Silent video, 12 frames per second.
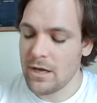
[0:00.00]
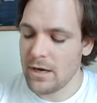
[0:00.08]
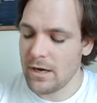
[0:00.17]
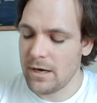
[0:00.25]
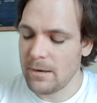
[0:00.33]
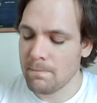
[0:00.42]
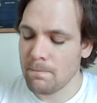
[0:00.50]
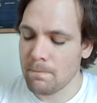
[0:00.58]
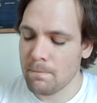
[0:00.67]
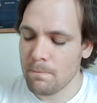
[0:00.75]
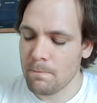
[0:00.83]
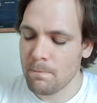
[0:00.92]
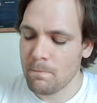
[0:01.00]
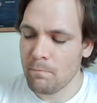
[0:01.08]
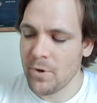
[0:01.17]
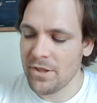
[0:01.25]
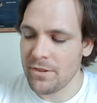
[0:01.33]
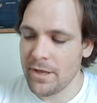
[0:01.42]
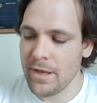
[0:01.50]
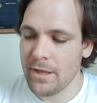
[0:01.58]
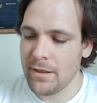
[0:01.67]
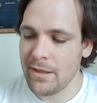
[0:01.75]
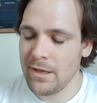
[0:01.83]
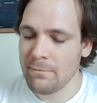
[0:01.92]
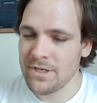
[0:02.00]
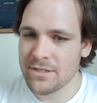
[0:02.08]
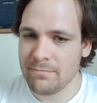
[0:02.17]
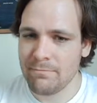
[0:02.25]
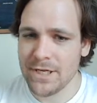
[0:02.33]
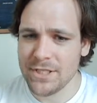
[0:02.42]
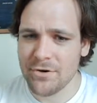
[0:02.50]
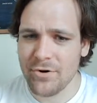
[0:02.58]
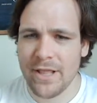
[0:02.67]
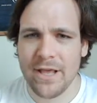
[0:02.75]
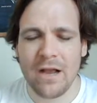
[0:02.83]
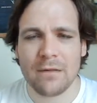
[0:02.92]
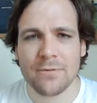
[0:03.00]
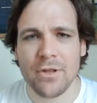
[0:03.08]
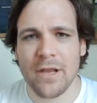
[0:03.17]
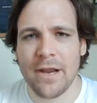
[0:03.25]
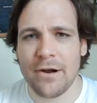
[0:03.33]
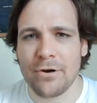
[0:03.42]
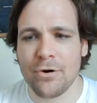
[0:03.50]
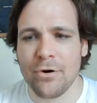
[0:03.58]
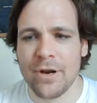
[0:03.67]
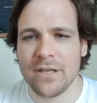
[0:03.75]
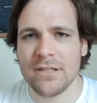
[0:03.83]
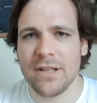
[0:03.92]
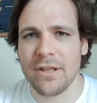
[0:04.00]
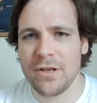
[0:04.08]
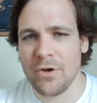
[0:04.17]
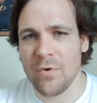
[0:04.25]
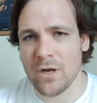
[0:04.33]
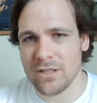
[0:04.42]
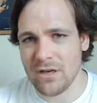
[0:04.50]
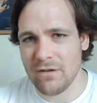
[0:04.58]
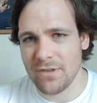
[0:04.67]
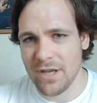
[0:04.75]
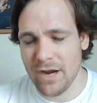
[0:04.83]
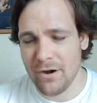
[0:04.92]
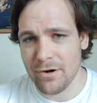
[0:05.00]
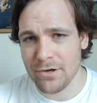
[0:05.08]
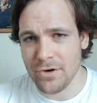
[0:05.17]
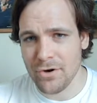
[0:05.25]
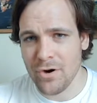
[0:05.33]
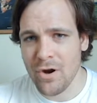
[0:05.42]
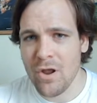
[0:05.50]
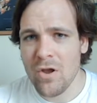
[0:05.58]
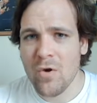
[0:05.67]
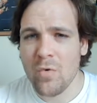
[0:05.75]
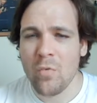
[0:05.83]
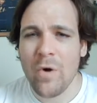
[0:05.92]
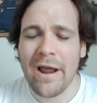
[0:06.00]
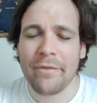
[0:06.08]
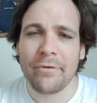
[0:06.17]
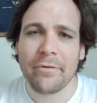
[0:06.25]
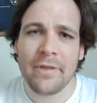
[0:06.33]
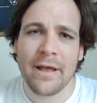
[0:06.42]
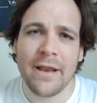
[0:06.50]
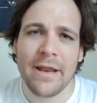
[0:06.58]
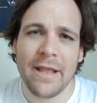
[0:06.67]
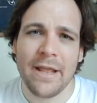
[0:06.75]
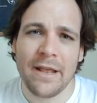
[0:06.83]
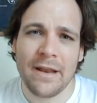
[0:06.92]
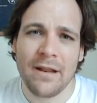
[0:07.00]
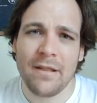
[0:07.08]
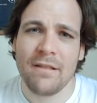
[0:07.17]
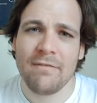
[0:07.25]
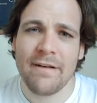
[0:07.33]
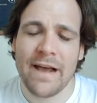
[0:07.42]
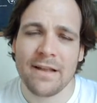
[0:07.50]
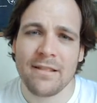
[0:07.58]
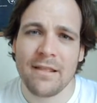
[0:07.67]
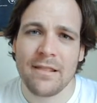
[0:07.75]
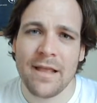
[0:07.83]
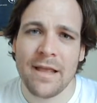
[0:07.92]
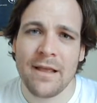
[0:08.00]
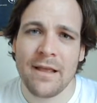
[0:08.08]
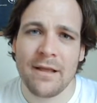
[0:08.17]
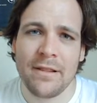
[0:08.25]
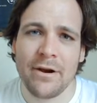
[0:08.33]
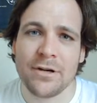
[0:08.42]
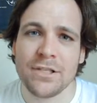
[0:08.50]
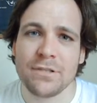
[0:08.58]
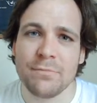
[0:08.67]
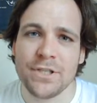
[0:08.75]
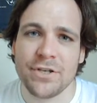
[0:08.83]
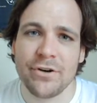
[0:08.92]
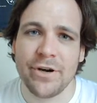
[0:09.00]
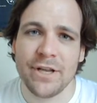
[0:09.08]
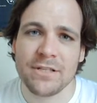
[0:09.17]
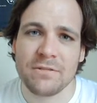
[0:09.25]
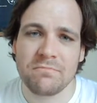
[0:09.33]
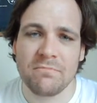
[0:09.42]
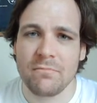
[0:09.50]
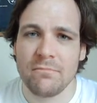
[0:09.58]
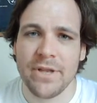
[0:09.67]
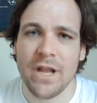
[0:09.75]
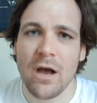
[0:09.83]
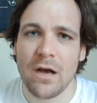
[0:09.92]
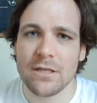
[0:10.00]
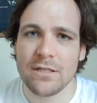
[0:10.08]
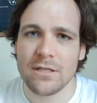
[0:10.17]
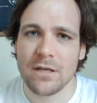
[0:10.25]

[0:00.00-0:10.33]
But the mystery that comes with the character is in the nuance of the character, rather than in the fact that they're just mysterious because.